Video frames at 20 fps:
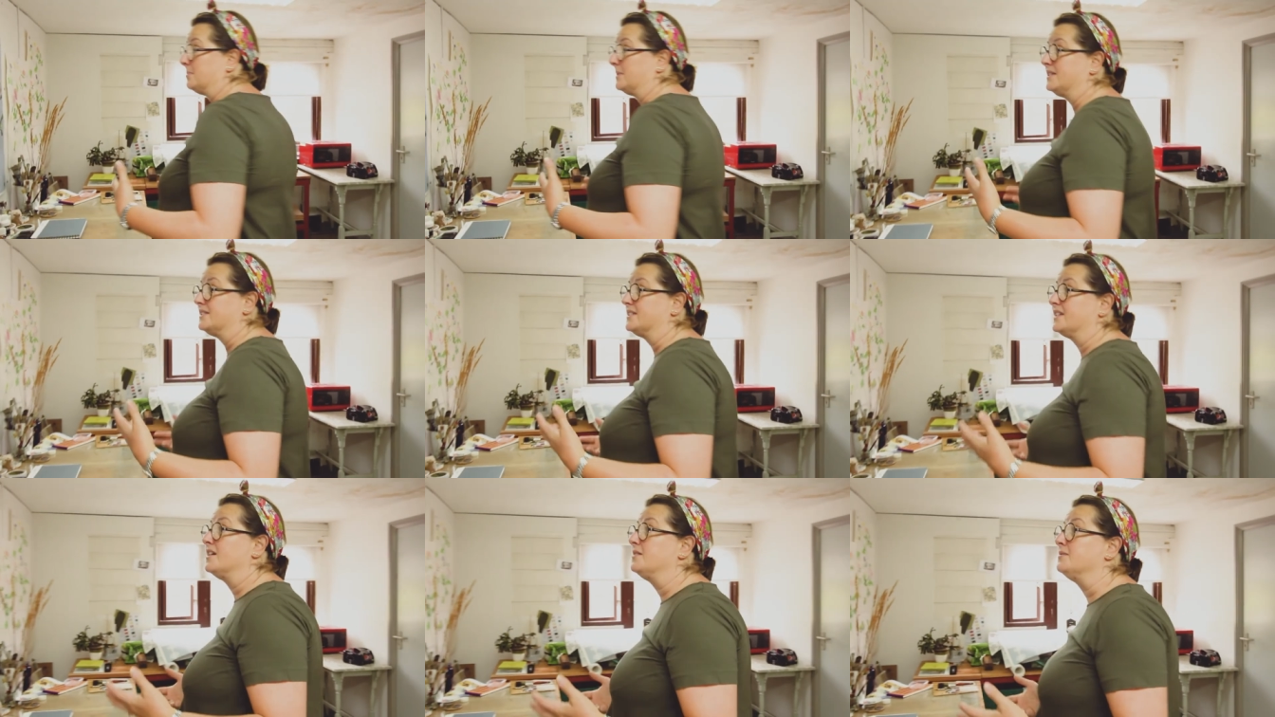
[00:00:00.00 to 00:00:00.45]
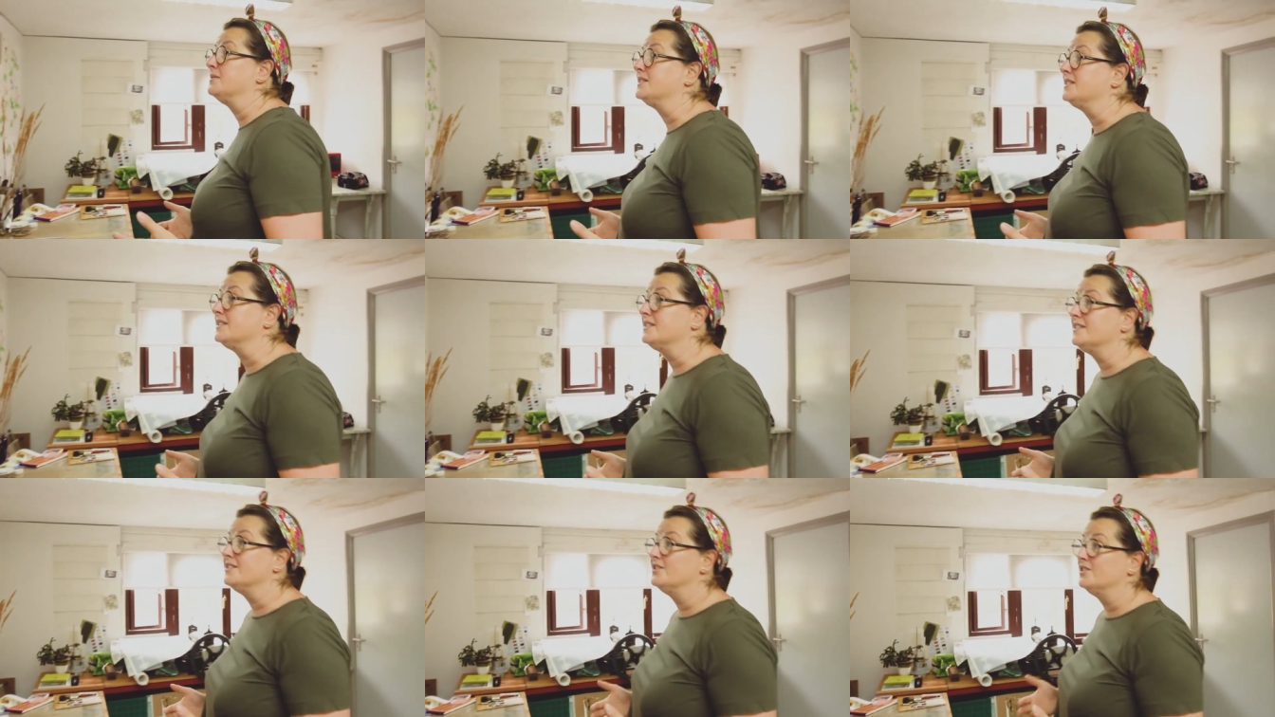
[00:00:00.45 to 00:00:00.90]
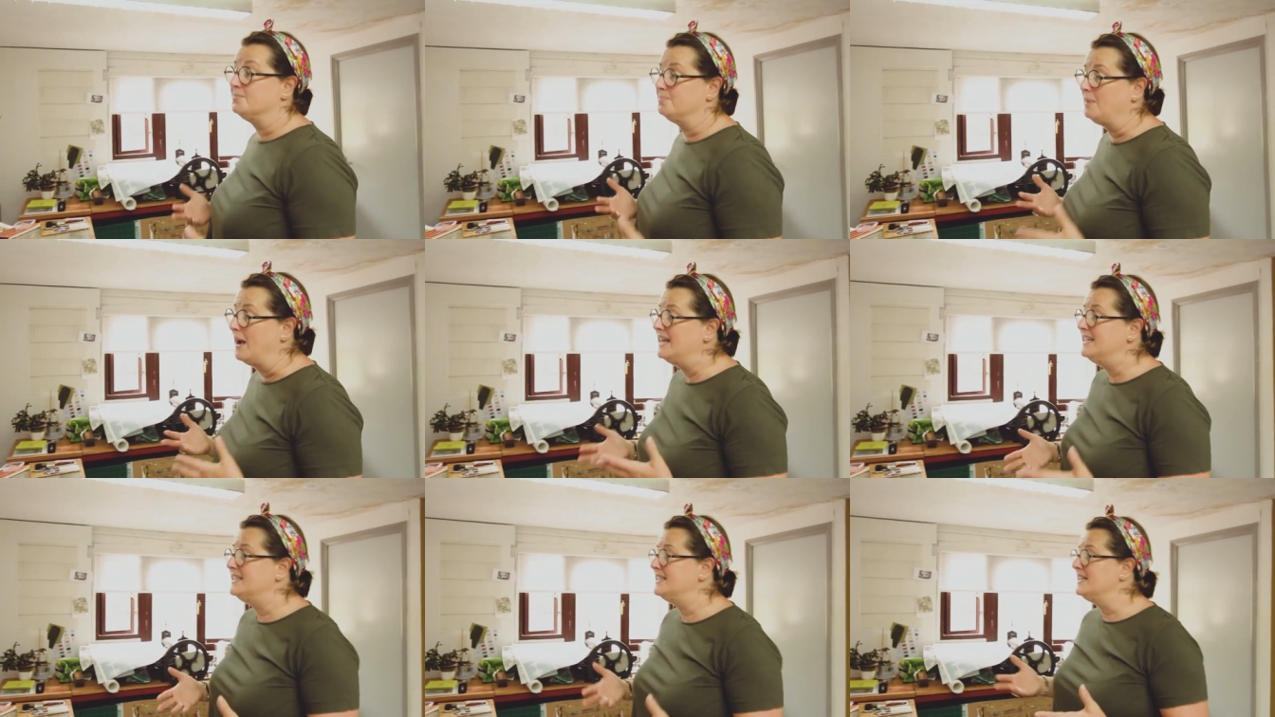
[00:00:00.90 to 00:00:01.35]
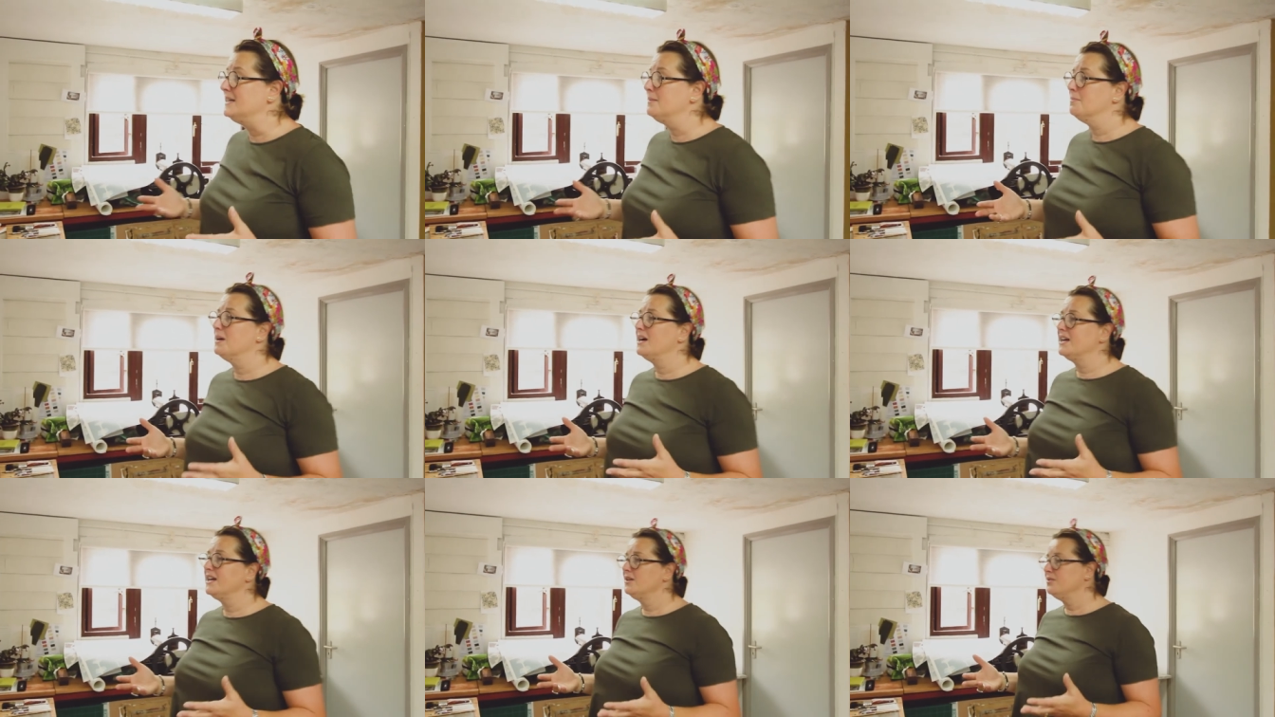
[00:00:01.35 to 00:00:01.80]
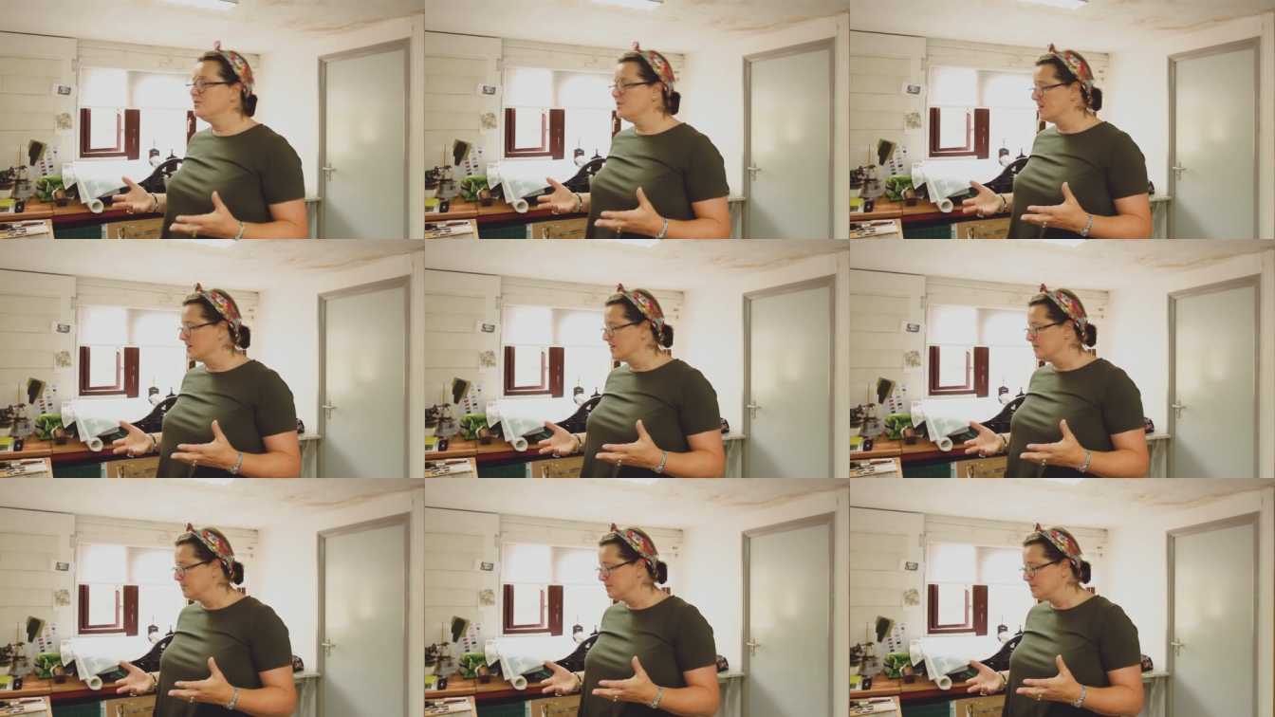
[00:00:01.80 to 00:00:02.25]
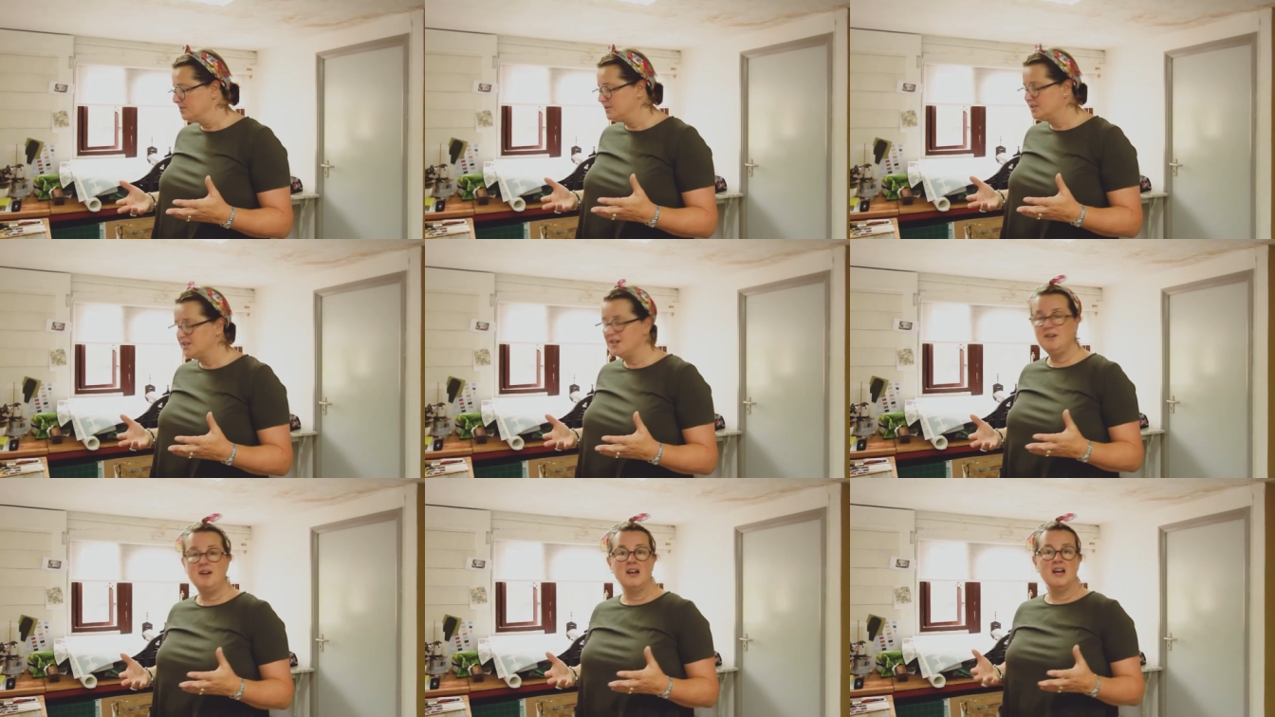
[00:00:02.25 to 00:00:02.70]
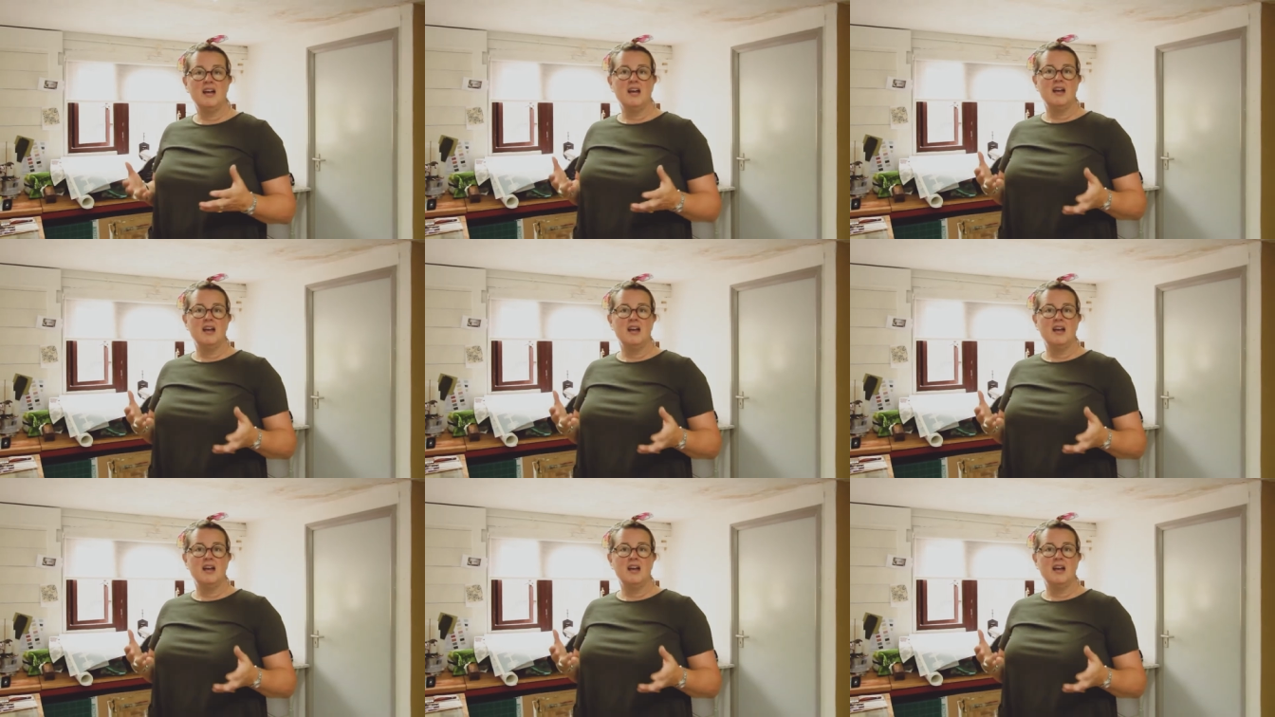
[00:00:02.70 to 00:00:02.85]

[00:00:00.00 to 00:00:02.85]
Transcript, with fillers: because I was painting in my own garden but also